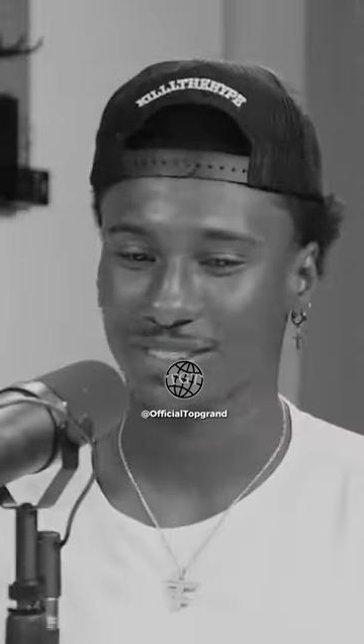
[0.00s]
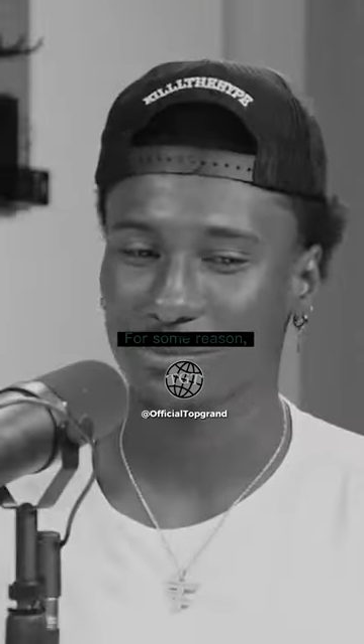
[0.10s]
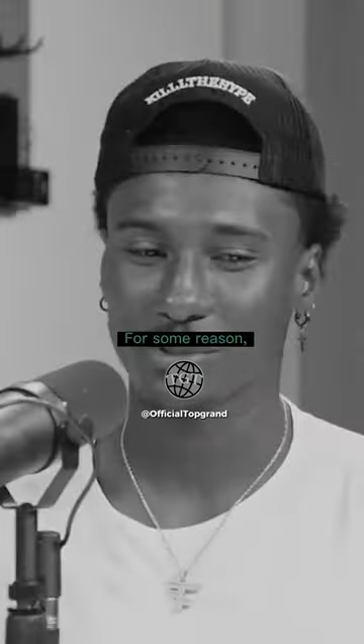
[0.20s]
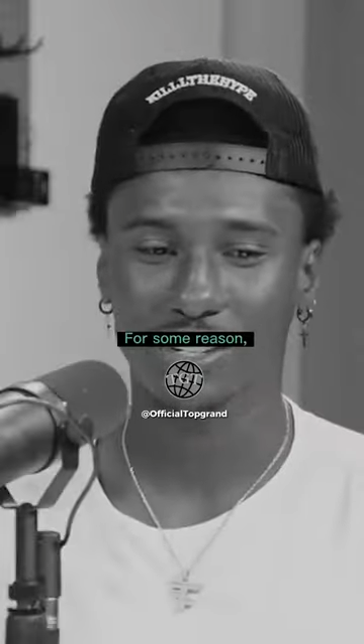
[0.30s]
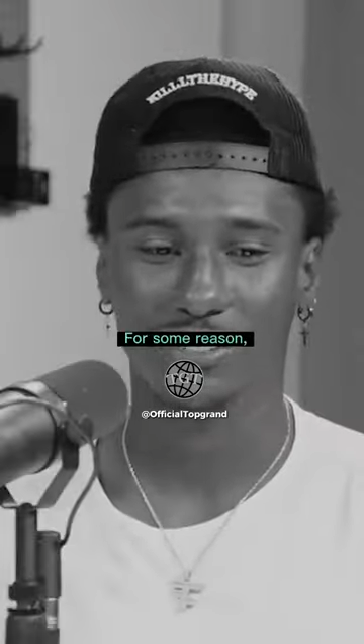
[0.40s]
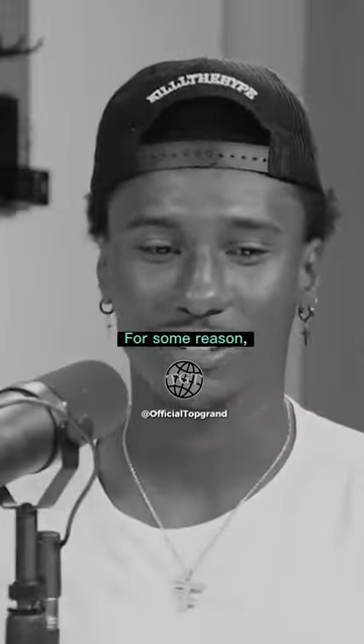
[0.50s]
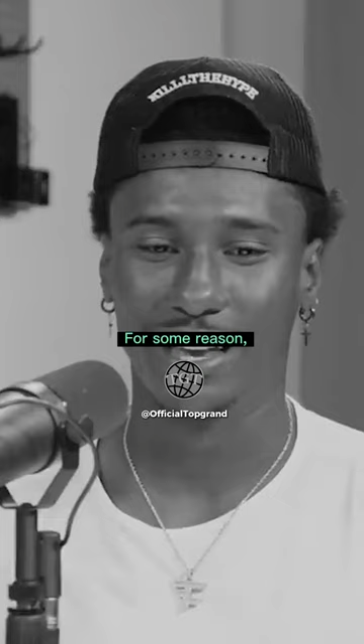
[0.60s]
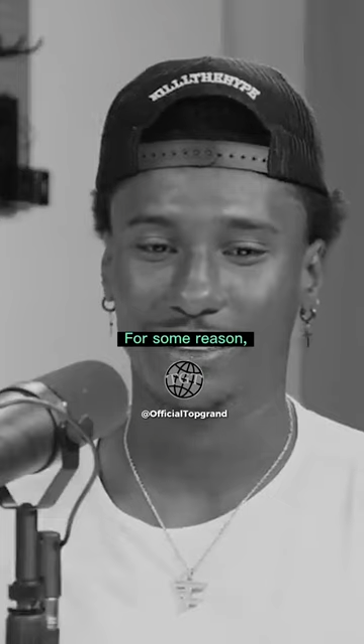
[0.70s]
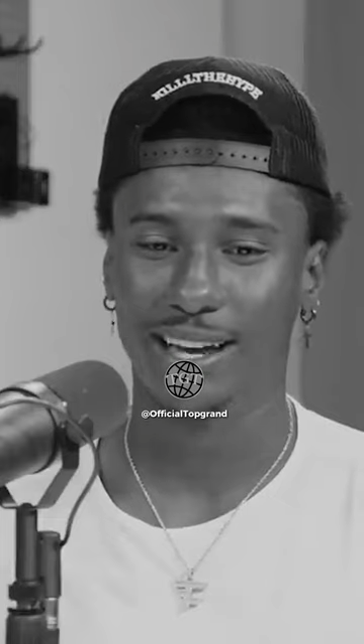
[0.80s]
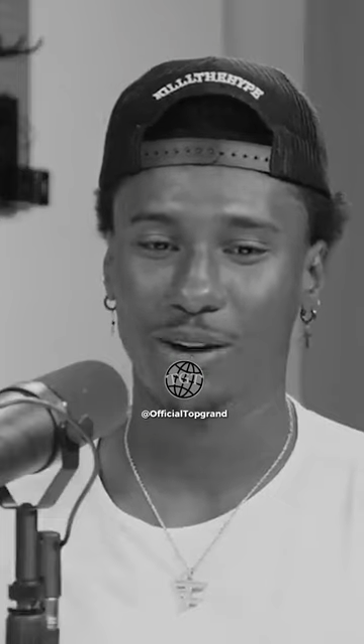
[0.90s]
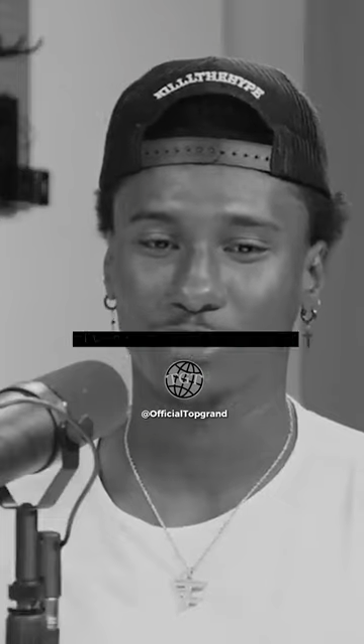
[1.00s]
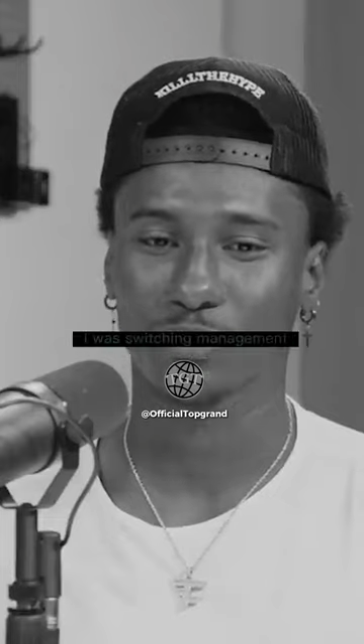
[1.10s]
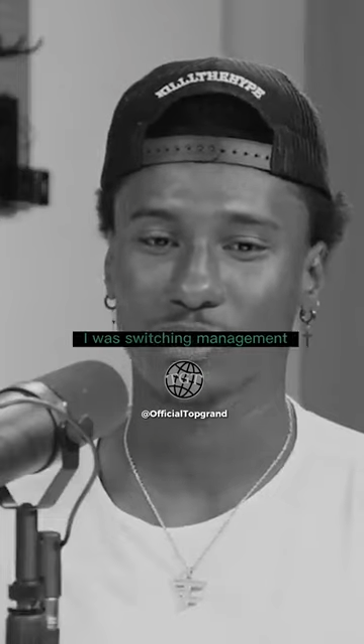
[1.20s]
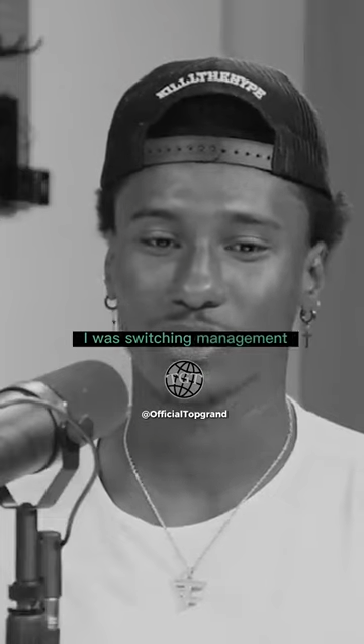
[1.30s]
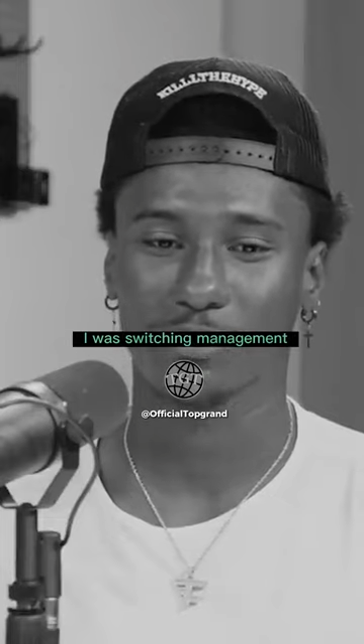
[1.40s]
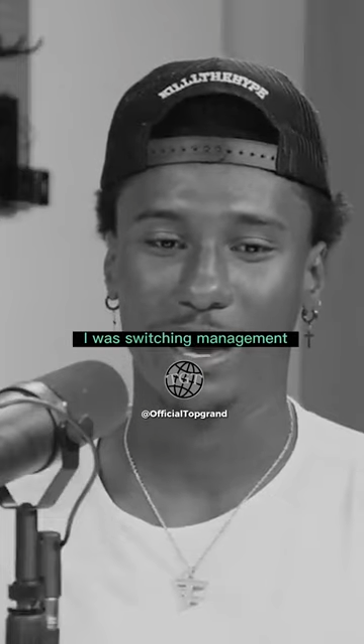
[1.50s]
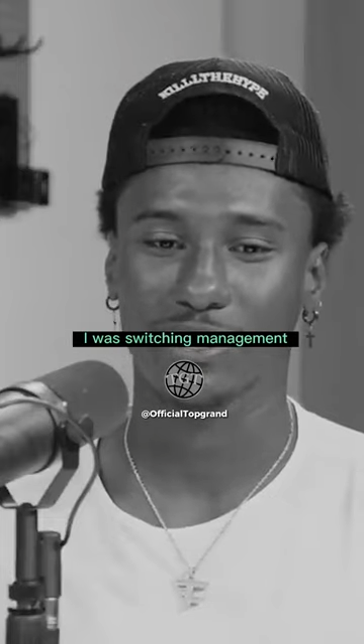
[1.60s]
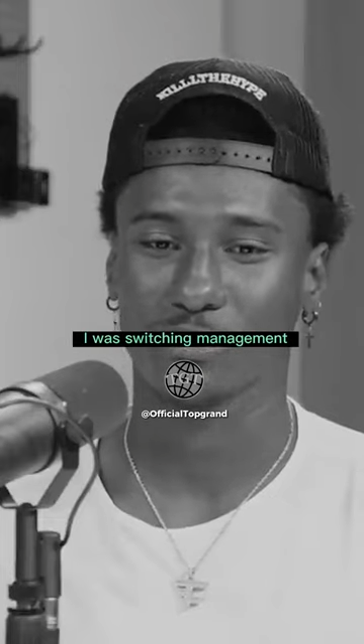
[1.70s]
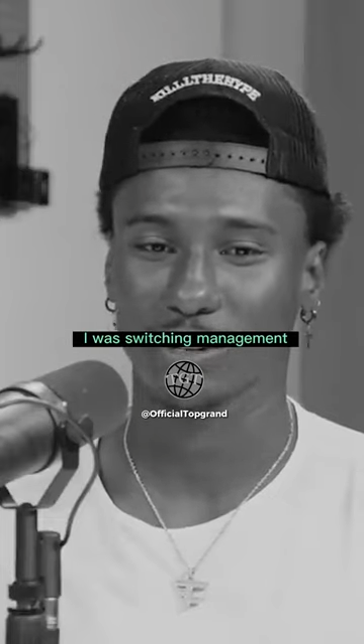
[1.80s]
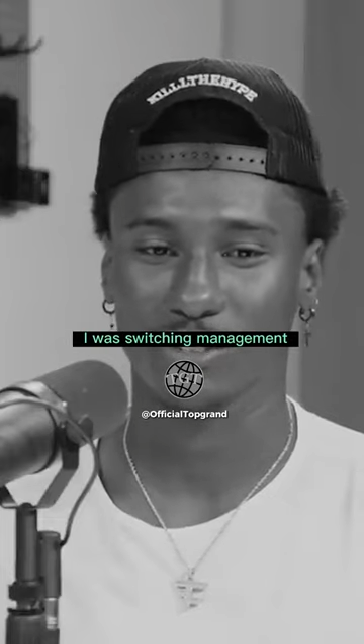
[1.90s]
some reason, I think I was switching
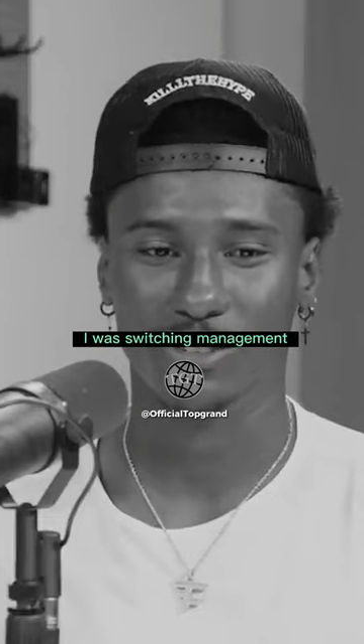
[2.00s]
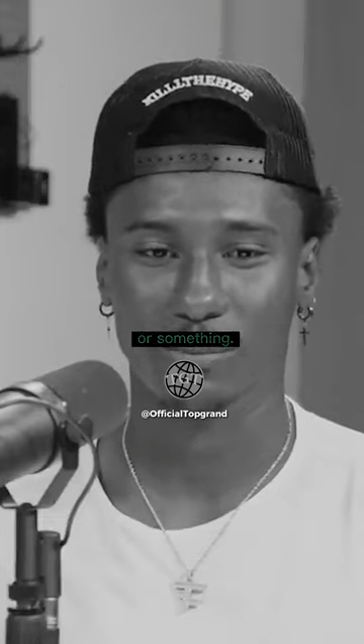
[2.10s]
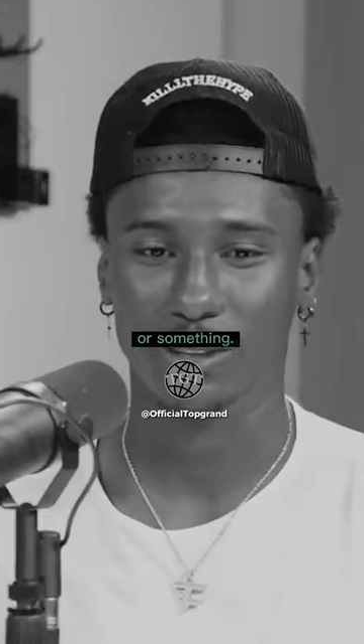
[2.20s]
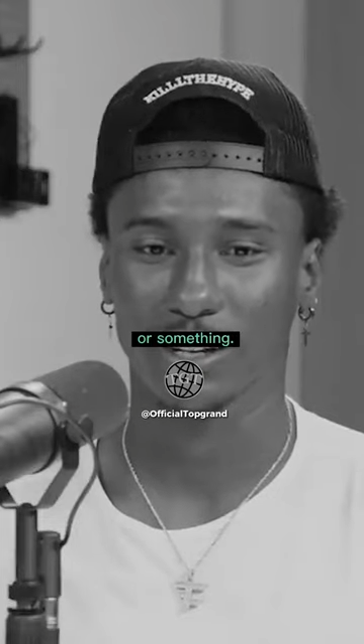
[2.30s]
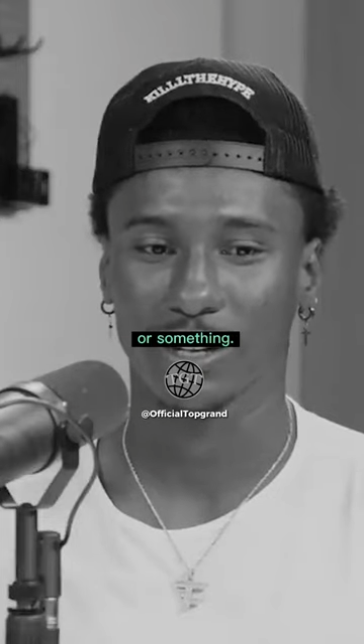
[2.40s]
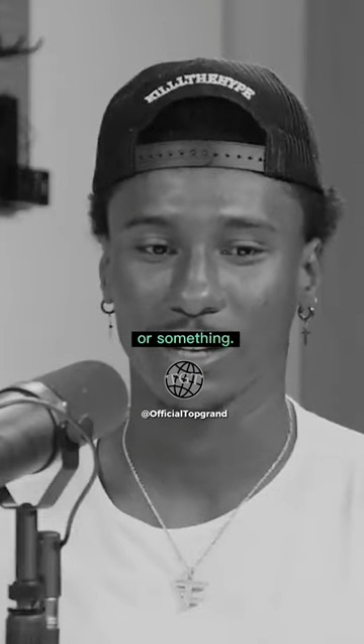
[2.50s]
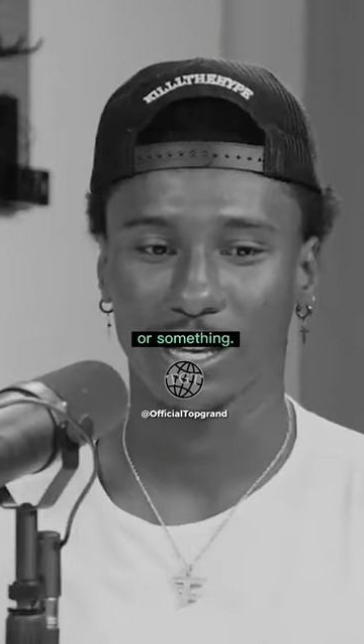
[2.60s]
management or something.